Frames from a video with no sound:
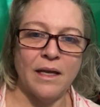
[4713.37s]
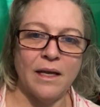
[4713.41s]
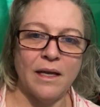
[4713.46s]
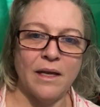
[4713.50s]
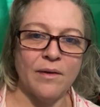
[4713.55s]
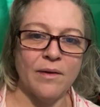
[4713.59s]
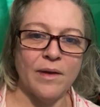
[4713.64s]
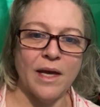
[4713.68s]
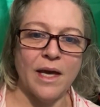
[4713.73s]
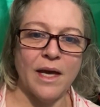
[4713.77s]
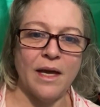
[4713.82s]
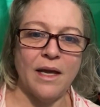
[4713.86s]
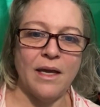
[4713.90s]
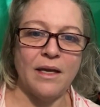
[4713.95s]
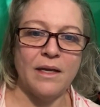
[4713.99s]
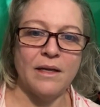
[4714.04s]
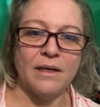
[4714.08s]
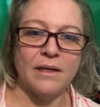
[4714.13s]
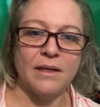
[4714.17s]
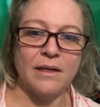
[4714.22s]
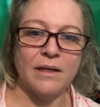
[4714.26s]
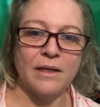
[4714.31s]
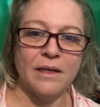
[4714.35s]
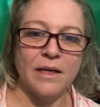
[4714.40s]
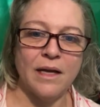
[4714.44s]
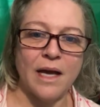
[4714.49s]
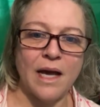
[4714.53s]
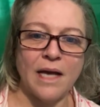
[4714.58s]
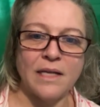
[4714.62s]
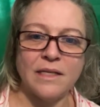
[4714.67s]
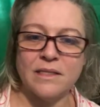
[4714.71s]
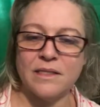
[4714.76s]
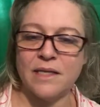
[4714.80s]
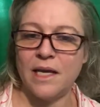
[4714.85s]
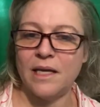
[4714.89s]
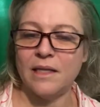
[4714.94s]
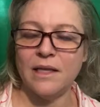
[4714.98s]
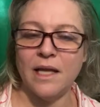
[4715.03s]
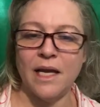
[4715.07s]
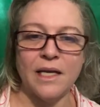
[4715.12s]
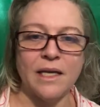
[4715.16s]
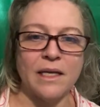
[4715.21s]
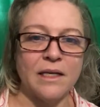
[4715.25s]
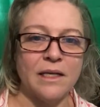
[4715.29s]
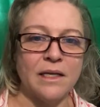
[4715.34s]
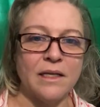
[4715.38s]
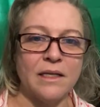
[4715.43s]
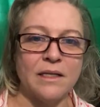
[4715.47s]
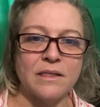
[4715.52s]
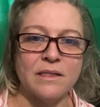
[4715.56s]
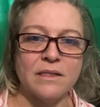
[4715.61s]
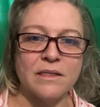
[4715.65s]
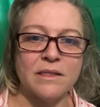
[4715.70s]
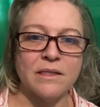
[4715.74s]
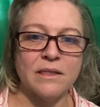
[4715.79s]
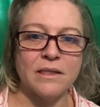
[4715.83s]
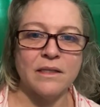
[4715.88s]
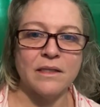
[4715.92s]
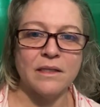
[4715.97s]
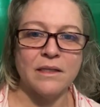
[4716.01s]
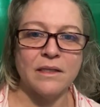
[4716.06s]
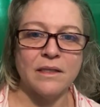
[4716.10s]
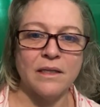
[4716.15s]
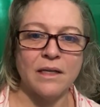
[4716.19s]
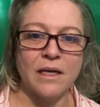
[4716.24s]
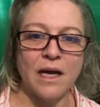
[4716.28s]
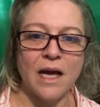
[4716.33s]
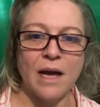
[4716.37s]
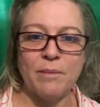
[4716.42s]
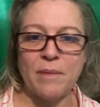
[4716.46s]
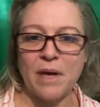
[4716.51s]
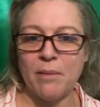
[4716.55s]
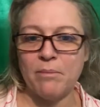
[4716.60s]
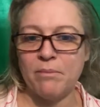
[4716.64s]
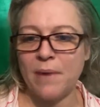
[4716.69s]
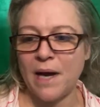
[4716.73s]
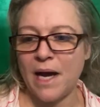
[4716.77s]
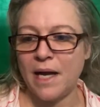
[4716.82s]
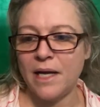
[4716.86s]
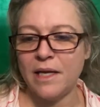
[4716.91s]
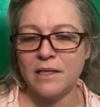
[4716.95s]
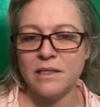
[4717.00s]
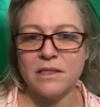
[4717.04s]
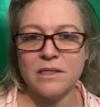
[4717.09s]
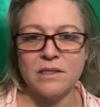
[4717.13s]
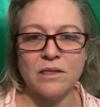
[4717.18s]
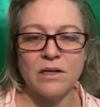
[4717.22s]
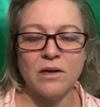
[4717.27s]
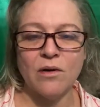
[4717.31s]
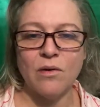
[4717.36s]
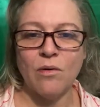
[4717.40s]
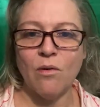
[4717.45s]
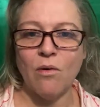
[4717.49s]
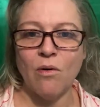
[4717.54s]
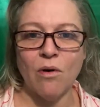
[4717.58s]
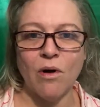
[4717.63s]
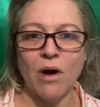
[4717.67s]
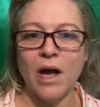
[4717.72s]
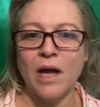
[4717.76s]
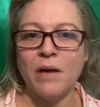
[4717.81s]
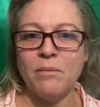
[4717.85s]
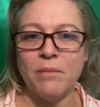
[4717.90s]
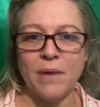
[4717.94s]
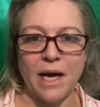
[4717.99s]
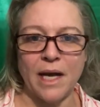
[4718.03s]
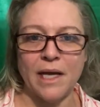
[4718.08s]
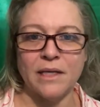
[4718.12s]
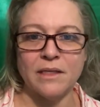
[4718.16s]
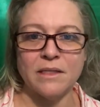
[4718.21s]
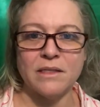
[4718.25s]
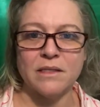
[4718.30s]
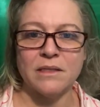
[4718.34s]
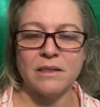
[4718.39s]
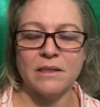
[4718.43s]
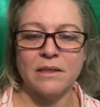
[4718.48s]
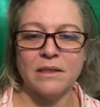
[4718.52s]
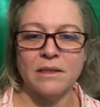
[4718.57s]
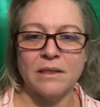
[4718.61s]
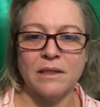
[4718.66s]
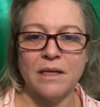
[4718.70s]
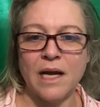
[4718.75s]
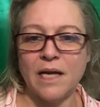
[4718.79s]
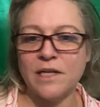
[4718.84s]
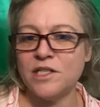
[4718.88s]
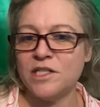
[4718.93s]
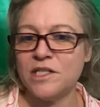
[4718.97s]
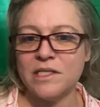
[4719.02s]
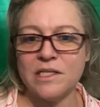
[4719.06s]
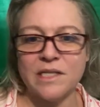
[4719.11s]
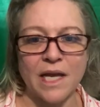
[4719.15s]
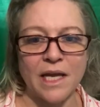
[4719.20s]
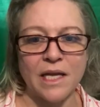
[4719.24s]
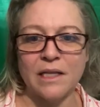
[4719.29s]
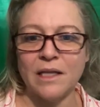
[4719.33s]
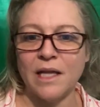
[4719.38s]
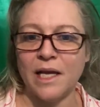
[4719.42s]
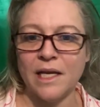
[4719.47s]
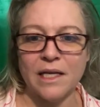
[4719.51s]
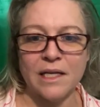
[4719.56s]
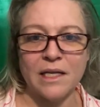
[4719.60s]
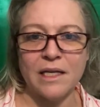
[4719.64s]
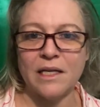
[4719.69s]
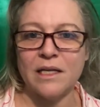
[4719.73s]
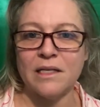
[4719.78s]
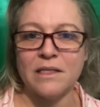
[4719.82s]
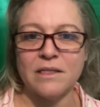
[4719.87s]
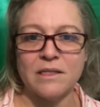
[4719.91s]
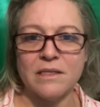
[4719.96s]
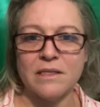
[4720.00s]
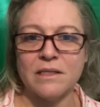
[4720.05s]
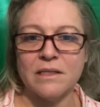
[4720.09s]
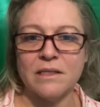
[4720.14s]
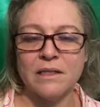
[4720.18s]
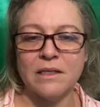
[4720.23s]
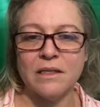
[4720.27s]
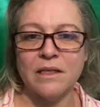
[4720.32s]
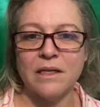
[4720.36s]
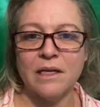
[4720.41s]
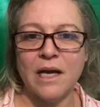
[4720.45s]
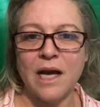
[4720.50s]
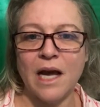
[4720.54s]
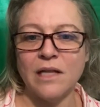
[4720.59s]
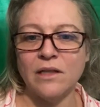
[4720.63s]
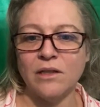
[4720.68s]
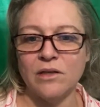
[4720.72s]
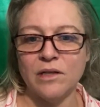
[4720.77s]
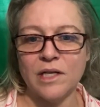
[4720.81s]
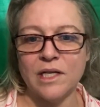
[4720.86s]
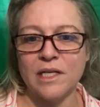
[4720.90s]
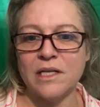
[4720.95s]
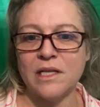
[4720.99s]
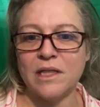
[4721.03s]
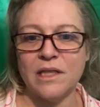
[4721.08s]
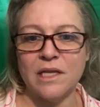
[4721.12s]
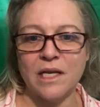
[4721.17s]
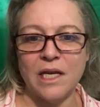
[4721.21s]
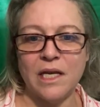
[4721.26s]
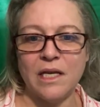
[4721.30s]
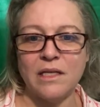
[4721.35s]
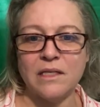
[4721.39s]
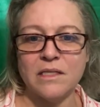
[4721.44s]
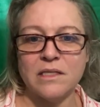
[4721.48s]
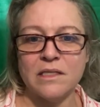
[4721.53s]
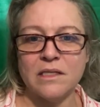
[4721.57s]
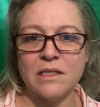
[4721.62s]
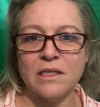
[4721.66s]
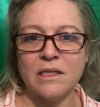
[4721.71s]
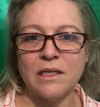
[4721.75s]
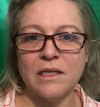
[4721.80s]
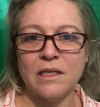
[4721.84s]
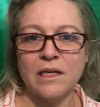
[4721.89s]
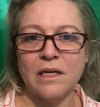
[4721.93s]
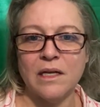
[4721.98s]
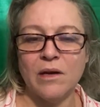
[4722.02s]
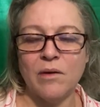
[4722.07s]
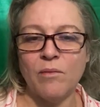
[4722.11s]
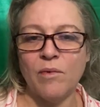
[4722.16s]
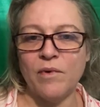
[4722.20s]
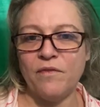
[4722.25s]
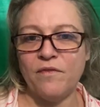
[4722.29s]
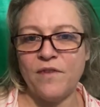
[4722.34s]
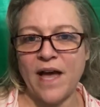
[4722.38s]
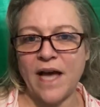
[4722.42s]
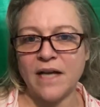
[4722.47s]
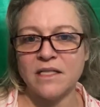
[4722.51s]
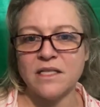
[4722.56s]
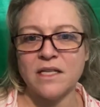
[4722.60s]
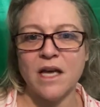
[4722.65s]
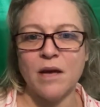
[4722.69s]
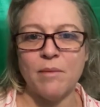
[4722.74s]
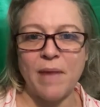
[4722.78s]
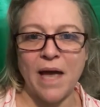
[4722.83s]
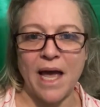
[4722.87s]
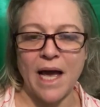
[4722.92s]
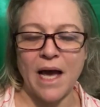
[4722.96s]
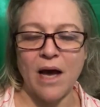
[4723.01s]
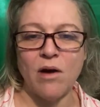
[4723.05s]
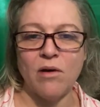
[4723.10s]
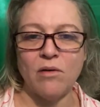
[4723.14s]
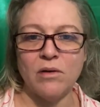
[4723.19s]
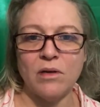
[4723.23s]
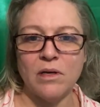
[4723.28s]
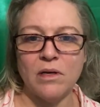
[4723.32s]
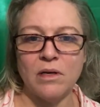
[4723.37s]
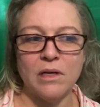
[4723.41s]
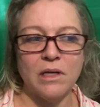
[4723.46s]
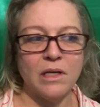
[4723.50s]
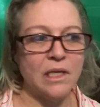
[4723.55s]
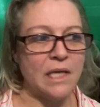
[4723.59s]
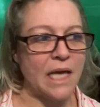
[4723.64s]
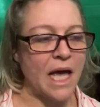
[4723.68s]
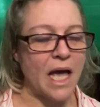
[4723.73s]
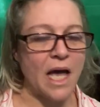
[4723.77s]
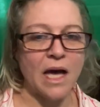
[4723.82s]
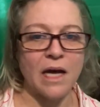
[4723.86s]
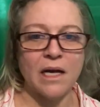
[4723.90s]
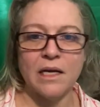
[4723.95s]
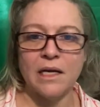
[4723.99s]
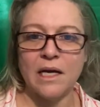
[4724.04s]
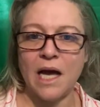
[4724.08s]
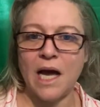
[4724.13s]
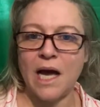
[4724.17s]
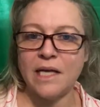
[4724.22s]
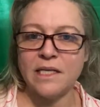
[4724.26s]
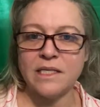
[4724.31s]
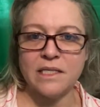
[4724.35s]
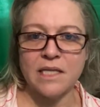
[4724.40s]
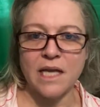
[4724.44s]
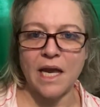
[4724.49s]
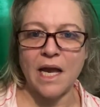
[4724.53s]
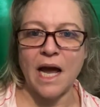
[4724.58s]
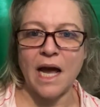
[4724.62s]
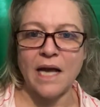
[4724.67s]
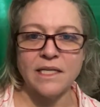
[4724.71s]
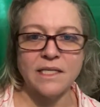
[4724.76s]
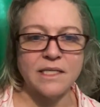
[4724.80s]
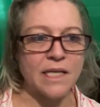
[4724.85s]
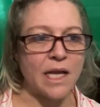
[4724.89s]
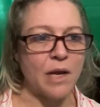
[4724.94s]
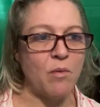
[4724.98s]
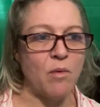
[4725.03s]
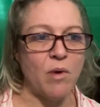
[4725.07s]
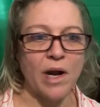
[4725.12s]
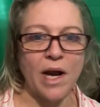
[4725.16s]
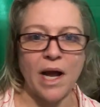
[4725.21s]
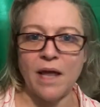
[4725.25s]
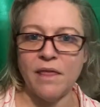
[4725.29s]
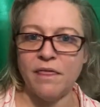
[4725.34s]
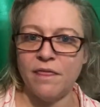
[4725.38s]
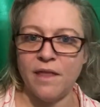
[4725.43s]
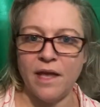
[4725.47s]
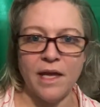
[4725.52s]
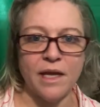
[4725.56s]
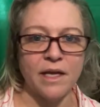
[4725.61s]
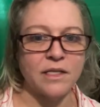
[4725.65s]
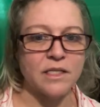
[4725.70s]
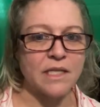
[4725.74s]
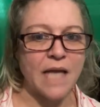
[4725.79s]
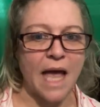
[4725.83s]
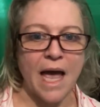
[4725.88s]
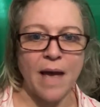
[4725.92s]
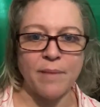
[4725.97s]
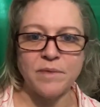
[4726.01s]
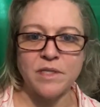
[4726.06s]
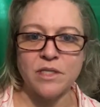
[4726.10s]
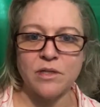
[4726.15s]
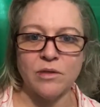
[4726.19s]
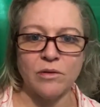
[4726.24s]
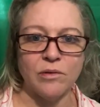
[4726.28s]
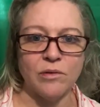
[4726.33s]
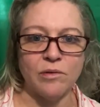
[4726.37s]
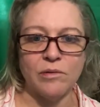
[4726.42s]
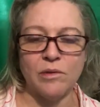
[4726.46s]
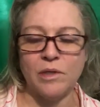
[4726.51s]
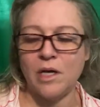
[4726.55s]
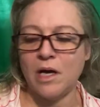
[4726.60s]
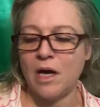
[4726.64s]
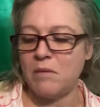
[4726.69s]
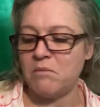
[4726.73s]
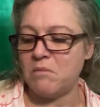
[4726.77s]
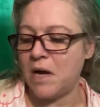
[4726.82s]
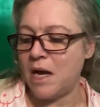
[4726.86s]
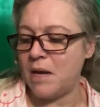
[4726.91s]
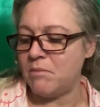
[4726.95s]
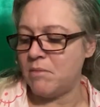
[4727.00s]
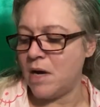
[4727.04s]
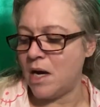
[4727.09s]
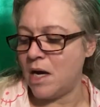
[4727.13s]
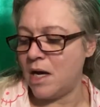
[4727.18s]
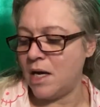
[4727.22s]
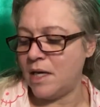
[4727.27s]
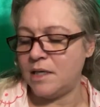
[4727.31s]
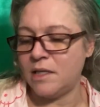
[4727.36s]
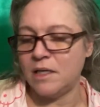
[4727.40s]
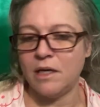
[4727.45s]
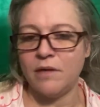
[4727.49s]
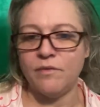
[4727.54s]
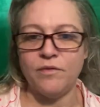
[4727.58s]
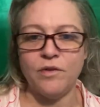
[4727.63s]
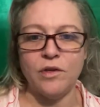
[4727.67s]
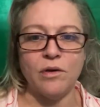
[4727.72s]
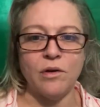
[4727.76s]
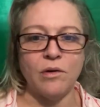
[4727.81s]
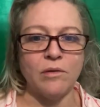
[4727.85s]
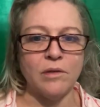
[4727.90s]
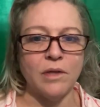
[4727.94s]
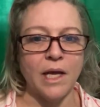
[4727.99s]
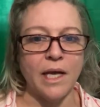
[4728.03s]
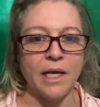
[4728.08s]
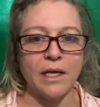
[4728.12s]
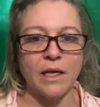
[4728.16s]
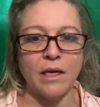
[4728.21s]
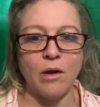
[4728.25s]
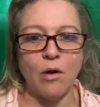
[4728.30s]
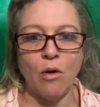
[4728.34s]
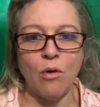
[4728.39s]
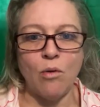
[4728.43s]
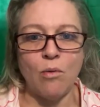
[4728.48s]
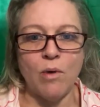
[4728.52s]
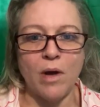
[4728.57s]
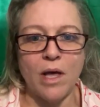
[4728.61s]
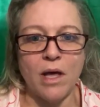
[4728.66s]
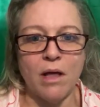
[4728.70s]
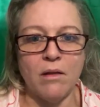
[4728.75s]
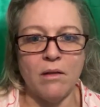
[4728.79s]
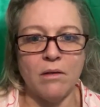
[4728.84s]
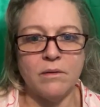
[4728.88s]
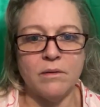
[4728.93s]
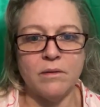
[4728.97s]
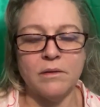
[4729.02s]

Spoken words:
Okay? I say it like it is. I'm not biased or unbiased. I just say it like it is. I look into things. When facts come out, yeah, I say what I think is absolutely on my mind, and if you don't like it, oh well.